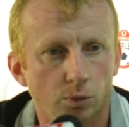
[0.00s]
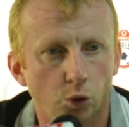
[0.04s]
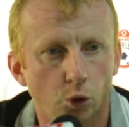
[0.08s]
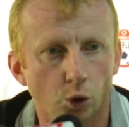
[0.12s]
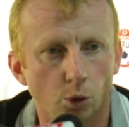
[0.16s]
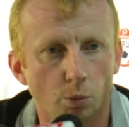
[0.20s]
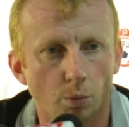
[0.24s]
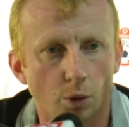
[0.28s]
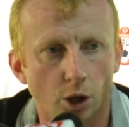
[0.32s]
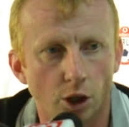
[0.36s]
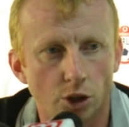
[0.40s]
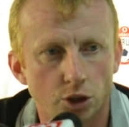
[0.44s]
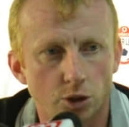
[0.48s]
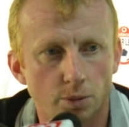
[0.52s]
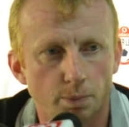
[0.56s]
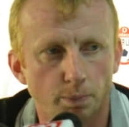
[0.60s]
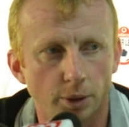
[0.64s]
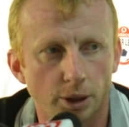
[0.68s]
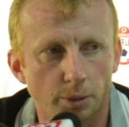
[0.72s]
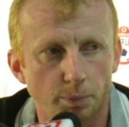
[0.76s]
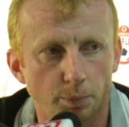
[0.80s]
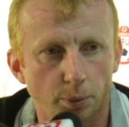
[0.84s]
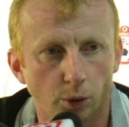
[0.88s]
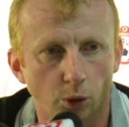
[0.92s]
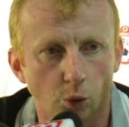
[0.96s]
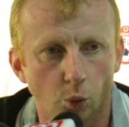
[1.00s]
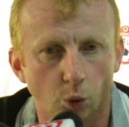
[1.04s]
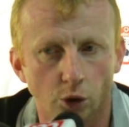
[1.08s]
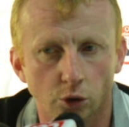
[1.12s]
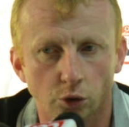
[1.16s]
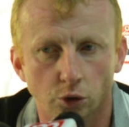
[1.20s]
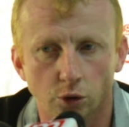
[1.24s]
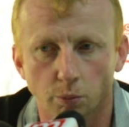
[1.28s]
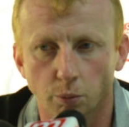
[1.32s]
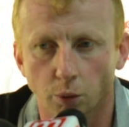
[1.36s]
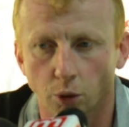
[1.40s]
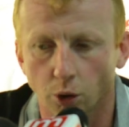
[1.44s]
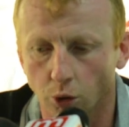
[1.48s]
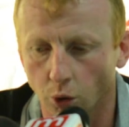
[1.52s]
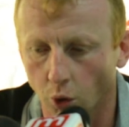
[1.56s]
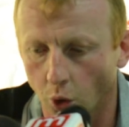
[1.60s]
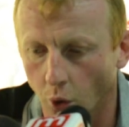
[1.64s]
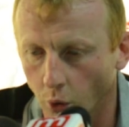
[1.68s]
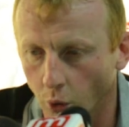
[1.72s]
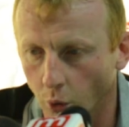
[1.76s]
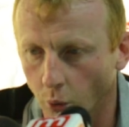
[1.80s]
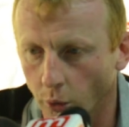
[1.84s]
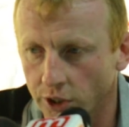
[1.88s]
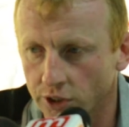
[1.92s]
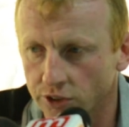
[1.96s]
Too much people want the ball
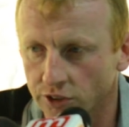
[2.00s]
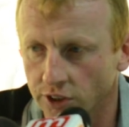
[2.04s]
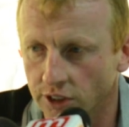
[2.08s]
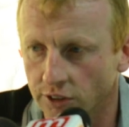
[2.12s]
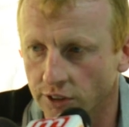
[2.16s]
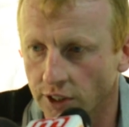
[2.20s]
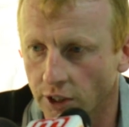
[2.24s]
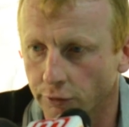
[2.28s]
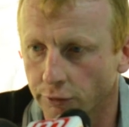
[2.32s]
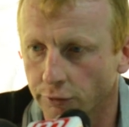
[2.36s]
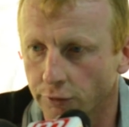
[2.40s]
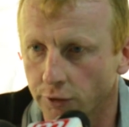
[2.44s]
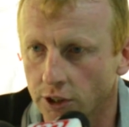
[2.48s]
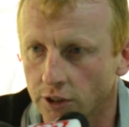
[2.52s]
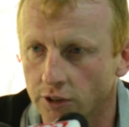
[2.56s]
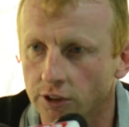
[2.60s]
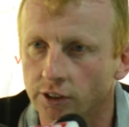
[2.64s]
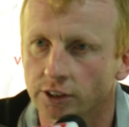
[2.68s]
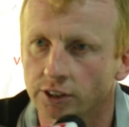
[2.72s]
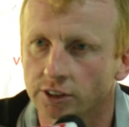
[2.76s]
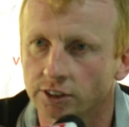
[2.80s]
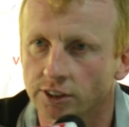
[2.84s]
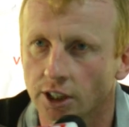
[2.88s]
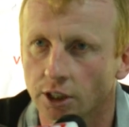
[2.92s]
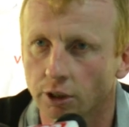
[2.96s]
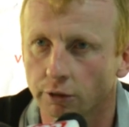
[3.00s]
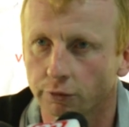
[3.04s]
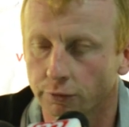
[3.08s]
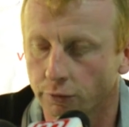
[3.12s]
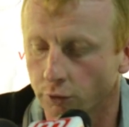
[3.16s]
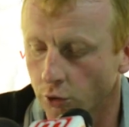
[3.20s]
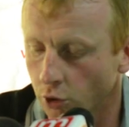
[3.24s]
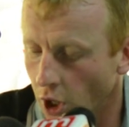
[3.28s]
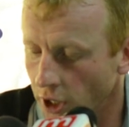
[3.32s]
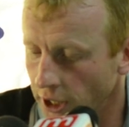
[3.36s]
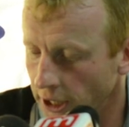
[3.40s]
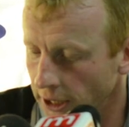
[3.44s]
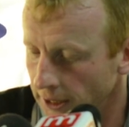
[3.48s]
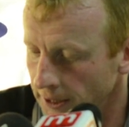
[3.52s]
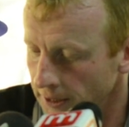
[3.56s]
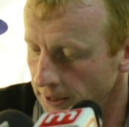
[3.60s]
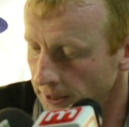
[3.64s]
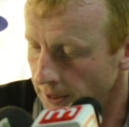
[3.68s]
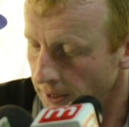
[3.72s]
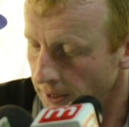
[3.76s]
always in their feet instead of running.